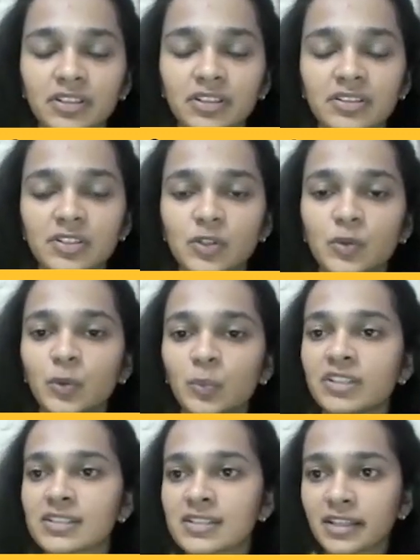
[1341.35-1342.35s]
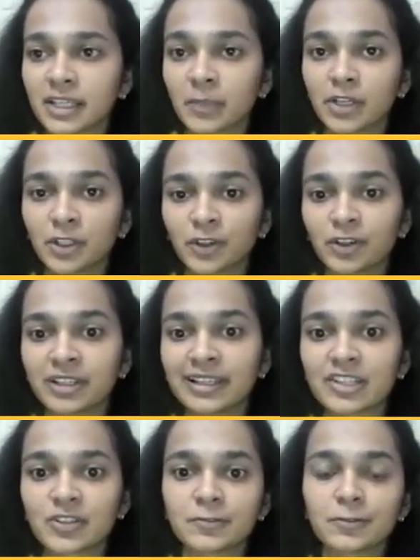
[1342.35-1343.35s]
So this is nothing but your
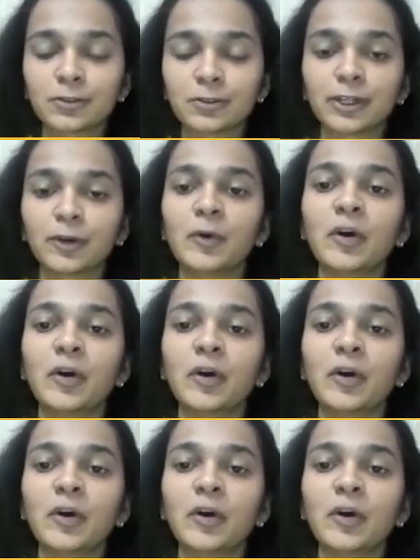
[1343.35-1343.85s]
ledger folio,